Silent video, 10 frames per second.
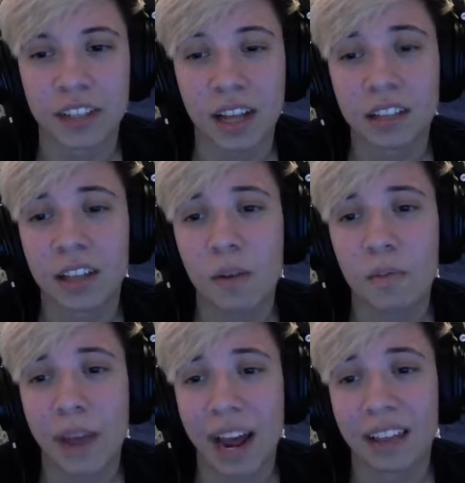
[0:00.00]
That's how
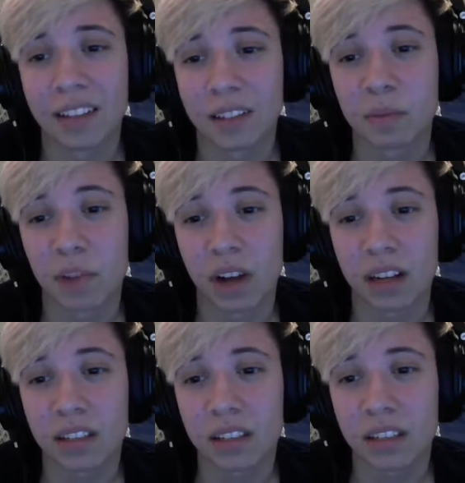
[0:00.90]
bad this plot
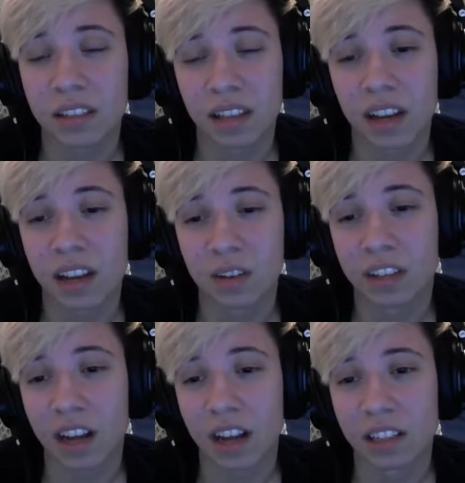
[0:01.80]
is Xehanort
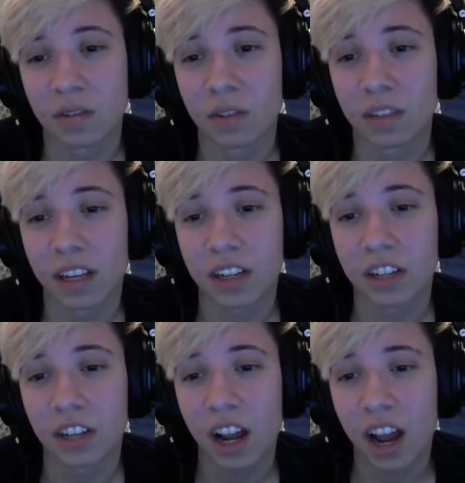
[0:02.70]
dies of old age.